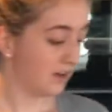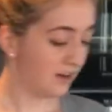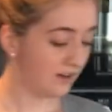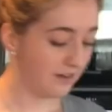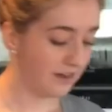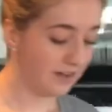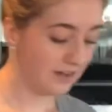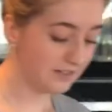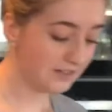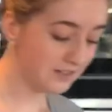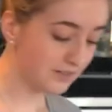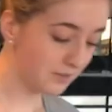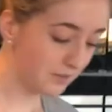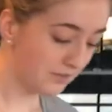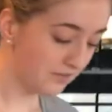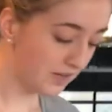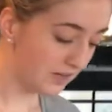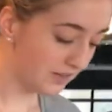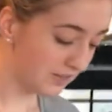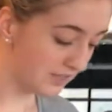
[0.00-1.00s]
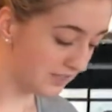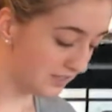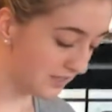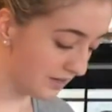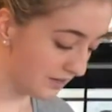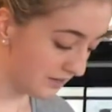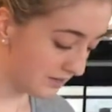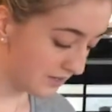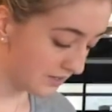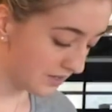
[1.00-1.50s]
right, so we've got these
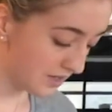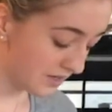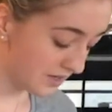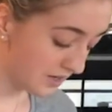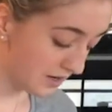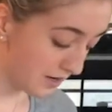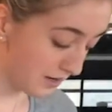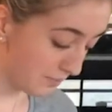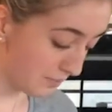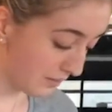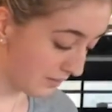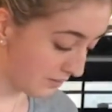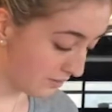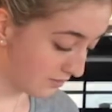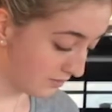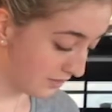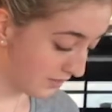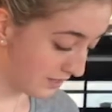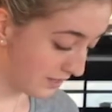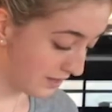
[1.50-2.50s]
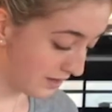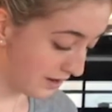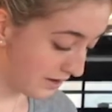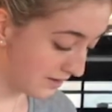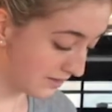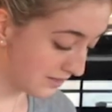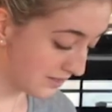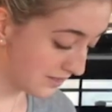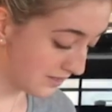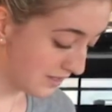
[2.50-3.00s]
onions cooking up and they're looking
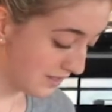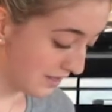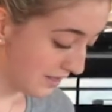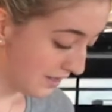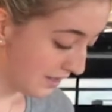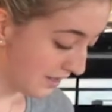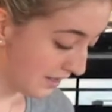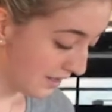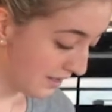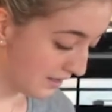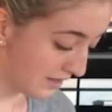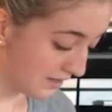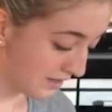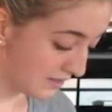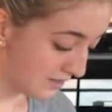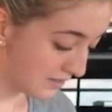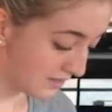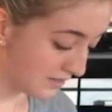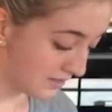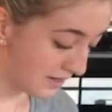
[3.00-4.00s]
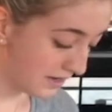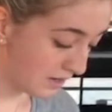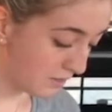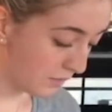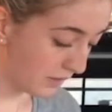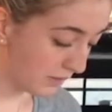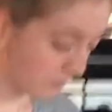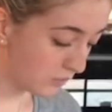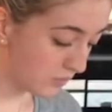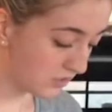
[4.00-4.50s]
nice. And now
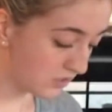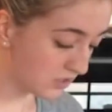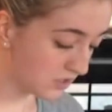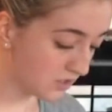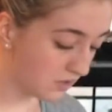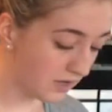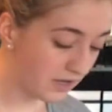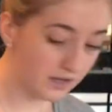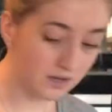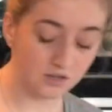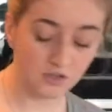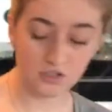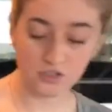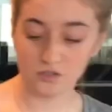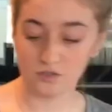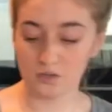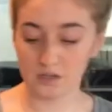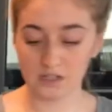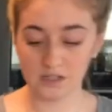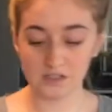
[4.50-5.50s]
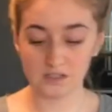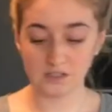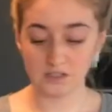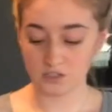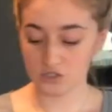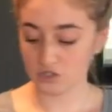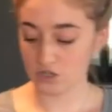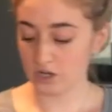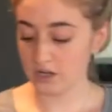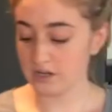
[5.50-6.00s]
what I'm going to go ahead and do is
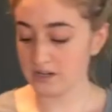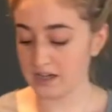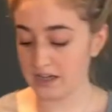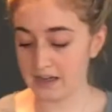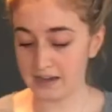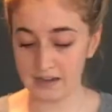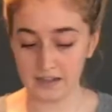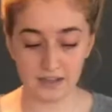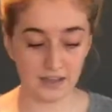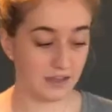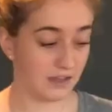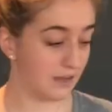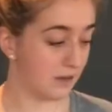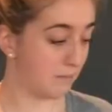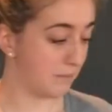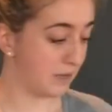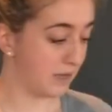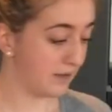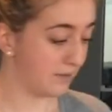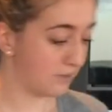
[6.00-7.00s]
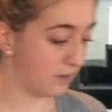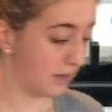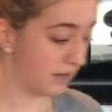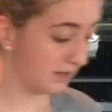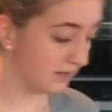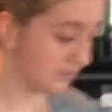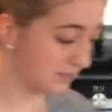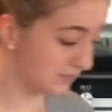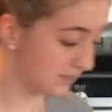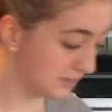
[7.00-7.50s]
start adding in my
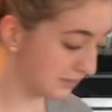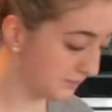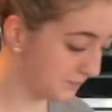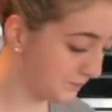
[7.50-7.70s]
rice.